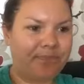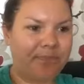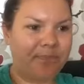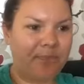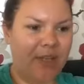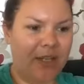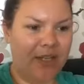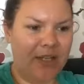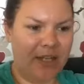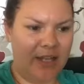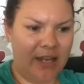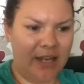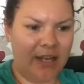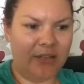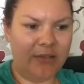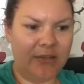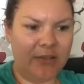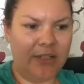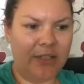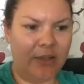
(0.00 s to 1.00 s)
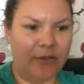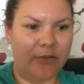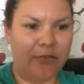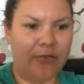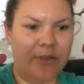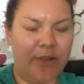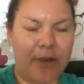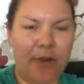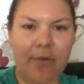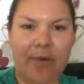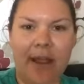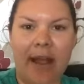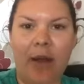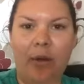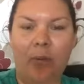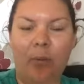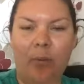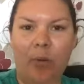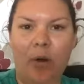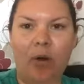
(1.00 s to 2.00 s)
learn, figure
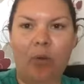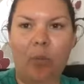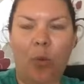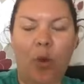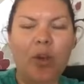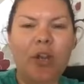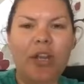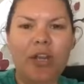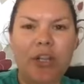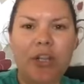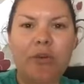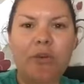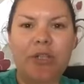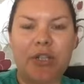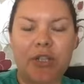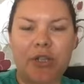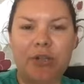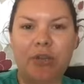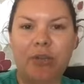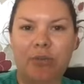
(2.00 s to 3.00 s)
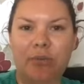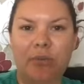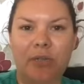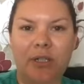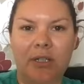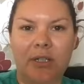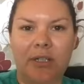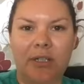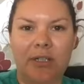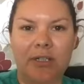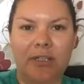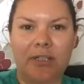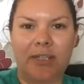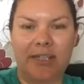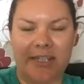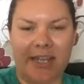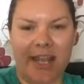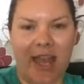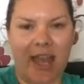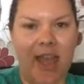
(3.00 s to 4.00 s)
out what can you do
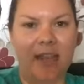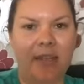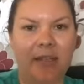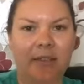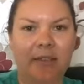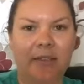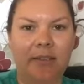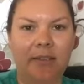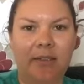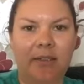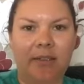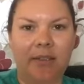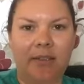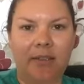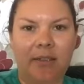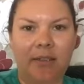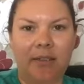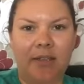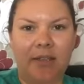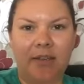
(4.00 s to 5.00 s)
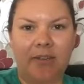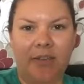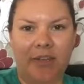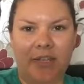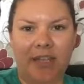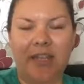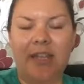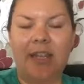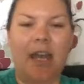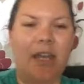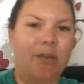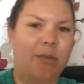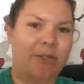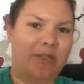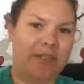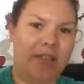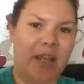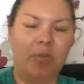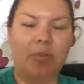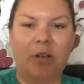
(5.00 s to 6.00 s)
today that can get you a
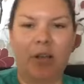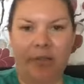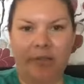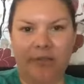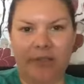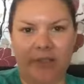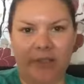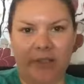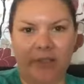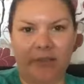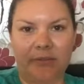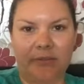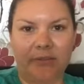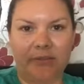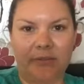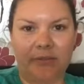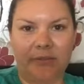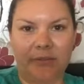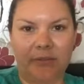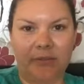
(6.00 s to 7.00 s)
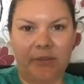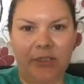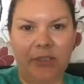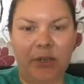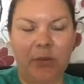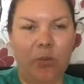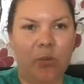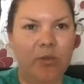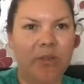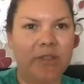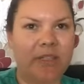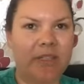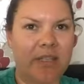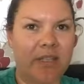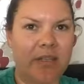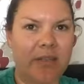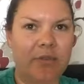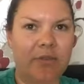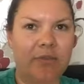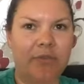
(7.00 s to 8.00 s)
step closer. What
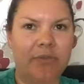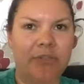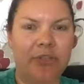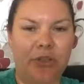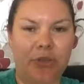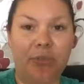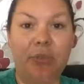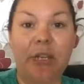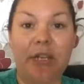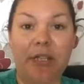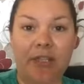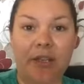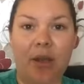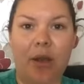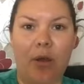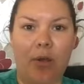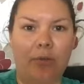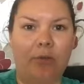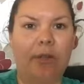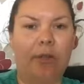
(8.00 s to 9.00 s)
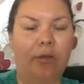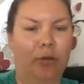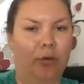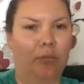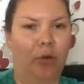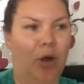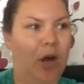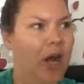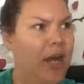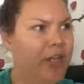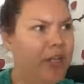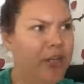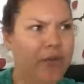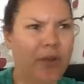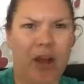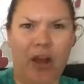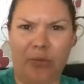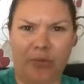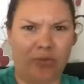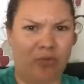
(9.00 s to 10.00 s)
skills do you need to hone in on more? I knew
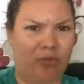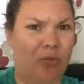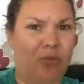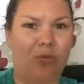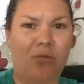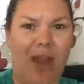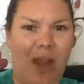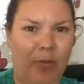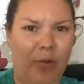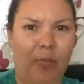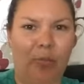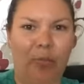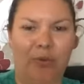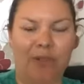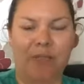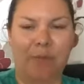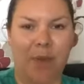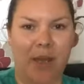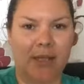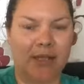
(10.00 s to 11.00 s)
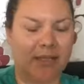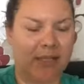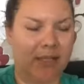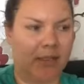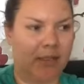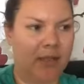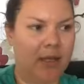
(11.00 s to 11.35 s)
that I was crap at prospecting.